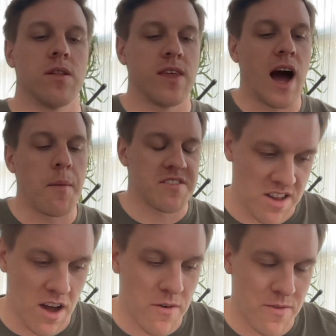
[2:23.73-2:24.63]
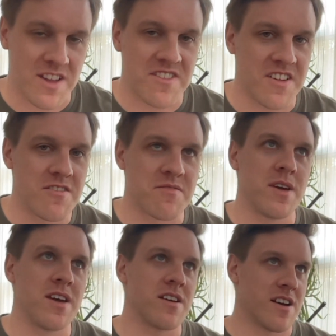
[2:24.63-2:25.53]
the opposite of excuse
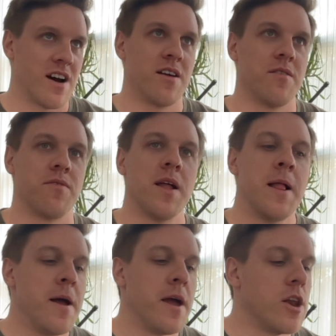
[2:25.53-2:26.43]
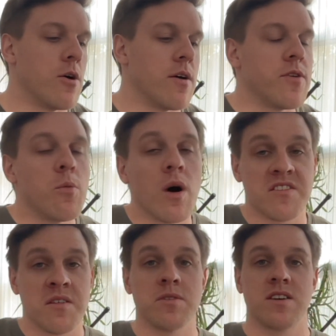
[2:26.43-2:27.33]
me, kind of, if you want
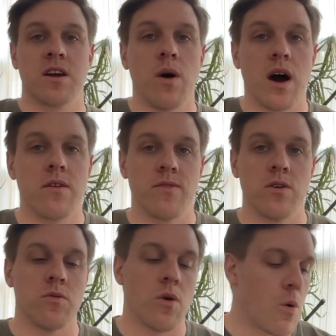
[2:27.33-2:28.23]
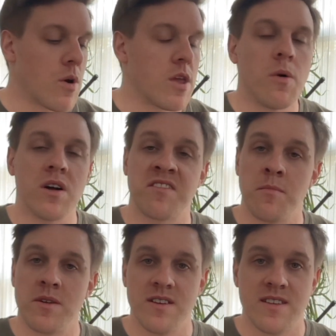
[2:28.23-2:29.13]
someone to go ahead of you, or you want
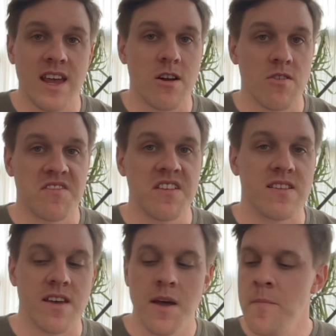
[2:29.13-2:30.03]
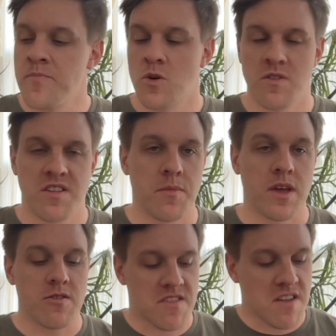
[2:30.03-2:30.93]
someone to take your seat or
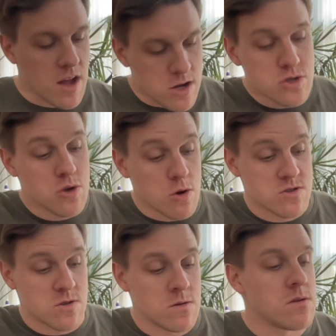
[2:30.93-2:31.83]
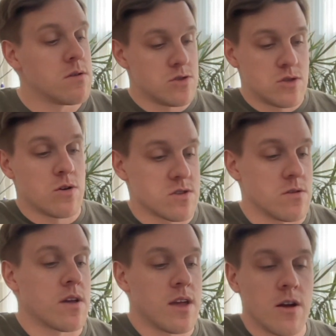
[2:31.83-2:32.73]
something, you say dozo,
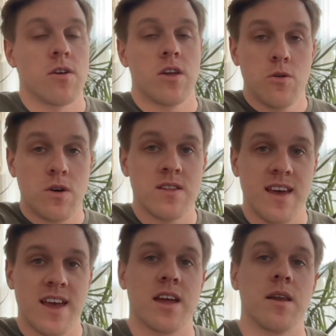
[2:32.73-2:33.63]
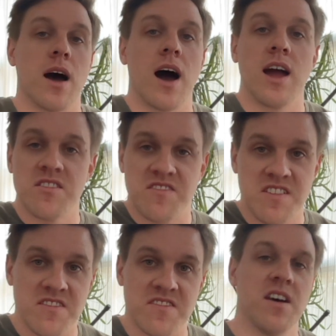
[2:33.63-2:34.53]
dozo, here, you can take it. I
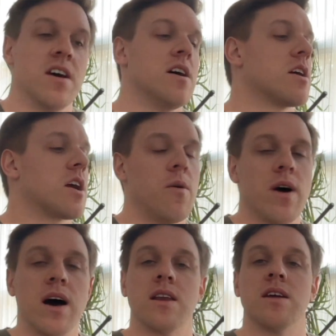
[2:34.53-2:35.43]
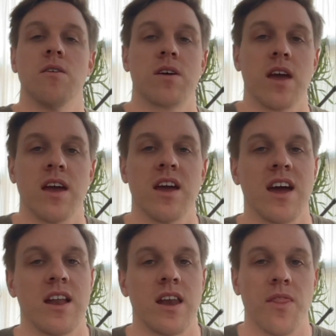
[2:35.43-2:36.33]
insist, go ahead, okay?
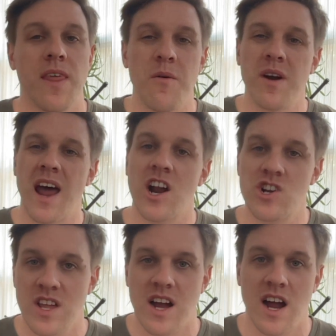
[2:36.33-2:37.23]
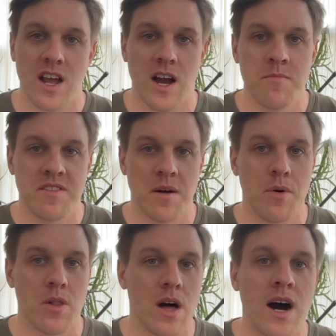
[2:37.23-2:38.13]
And that one actually kind of comes up a
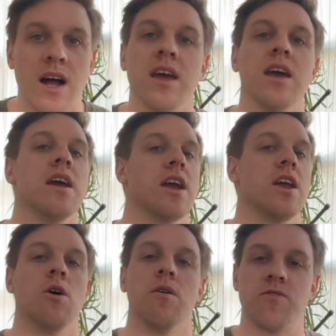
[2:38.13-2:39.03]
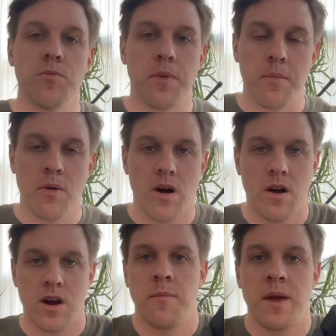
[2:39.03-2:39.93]
lot. If two people
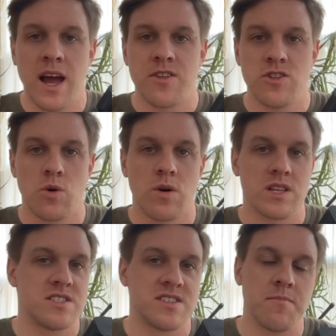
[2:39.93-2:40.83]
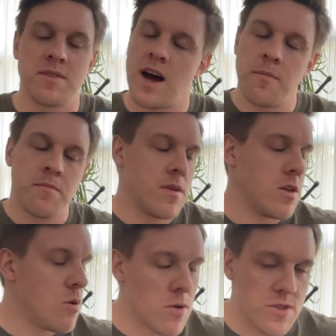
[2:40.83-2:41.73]
are coming at the door at the same time,
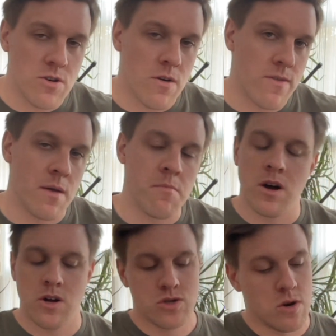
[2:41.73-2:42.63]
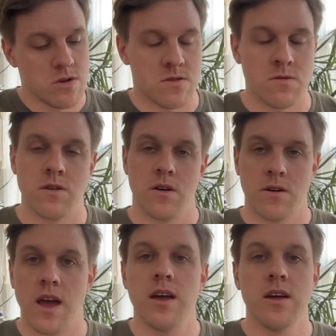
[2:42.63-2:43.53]
you hold the door for them, dozo,
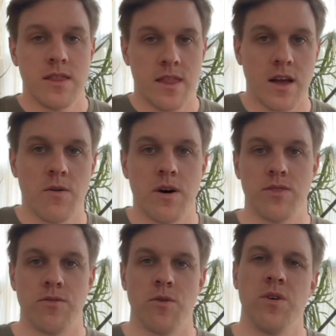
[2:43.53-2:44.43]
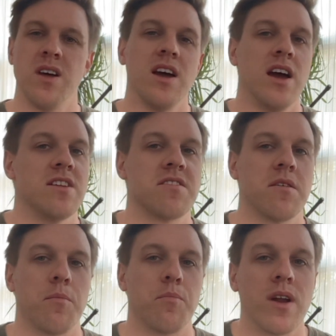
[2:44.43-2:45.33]
okay? They go on through. It's
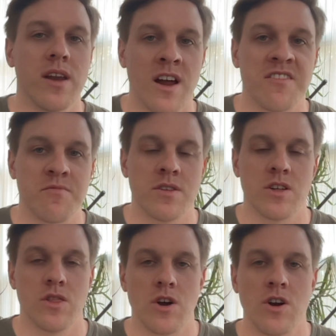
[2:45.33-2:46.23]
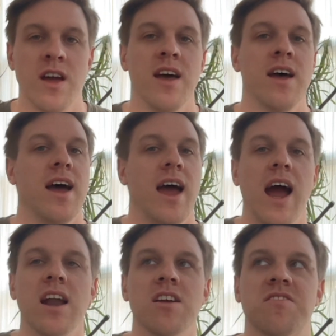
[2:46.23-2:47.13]
a pretty nice one to learn,
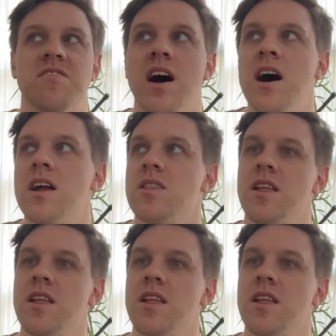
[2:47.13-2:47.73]
and it's not